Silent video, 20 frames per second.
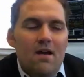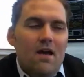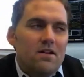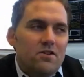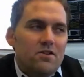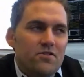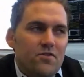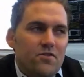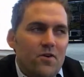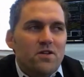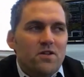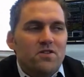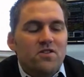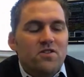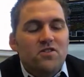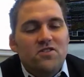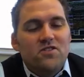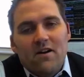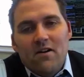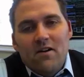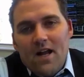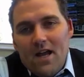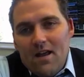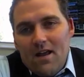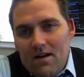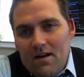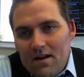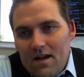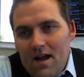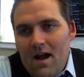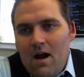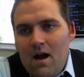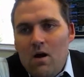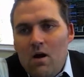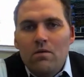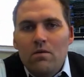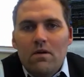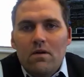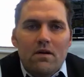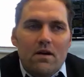And as far as a segregated
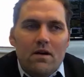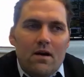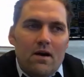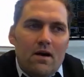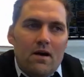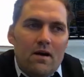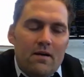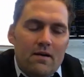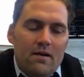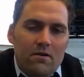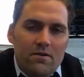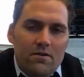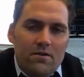account or